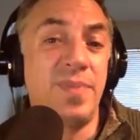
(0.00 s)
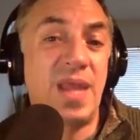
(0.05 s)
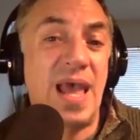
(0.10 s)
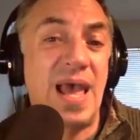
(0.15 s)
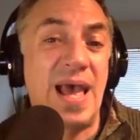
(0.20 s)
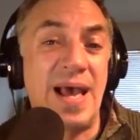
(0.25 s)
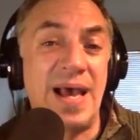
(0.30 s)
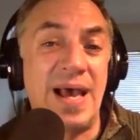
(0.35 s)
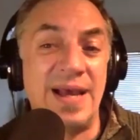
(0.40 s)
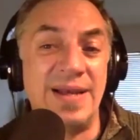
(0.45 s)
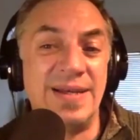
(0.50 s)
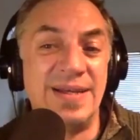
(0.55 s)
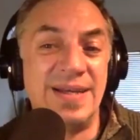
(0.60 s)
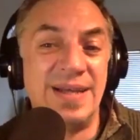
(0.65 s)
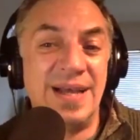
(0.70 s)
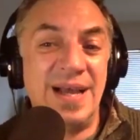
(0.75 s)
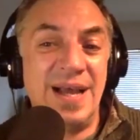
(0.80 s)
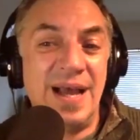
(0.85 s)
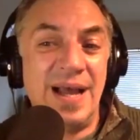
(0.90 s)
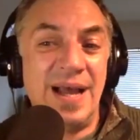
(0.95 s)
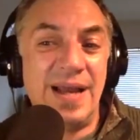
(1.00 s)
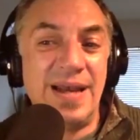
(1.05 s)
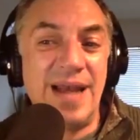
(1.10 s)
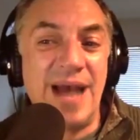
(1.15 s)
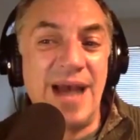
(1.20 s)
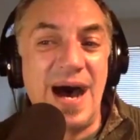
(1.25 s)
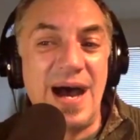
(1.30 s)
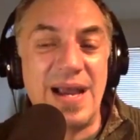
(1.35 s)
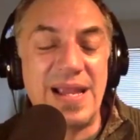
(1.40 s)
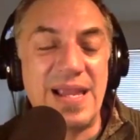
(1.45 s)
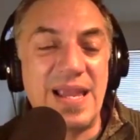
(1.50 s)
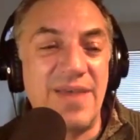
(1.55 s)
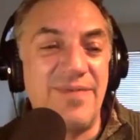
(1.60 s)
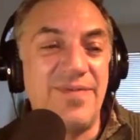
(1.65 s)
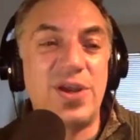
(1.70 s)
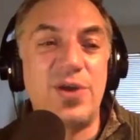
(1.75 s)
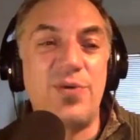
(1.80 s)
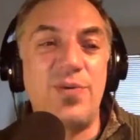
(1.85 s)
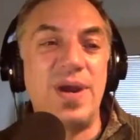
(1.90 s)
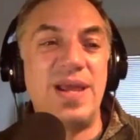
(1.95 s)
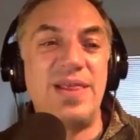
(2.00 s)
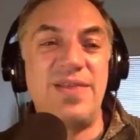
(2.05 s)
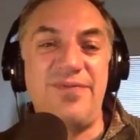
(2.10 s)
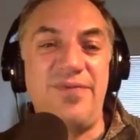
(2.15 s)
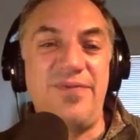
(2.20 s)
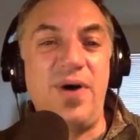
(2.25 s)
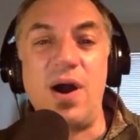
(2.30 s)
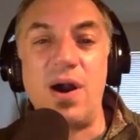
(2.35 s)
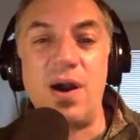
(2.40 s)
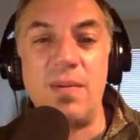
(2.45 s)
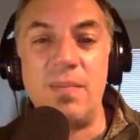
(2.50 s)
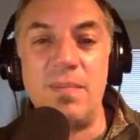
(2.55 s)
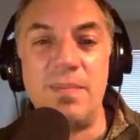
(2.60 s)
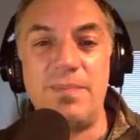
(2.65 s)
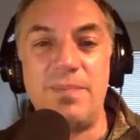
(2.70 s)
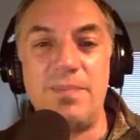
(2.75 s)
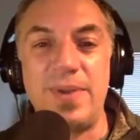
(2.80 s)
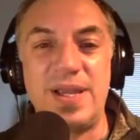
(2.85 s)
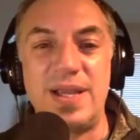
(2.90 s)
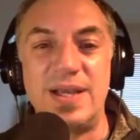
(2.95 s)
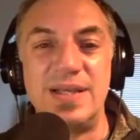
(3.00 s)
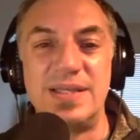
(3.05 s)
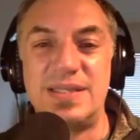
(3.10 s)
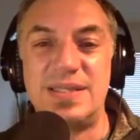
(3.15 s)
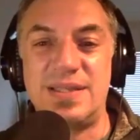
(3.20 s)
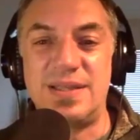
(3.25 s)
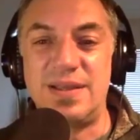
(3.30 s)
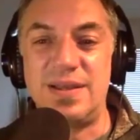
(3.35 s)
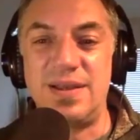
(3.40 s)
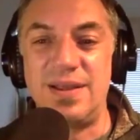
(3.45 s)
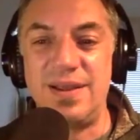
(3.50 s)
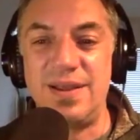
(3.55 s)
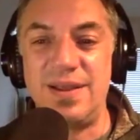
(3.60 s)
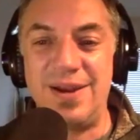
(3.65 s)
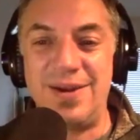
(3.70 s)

and not giving away the farm because the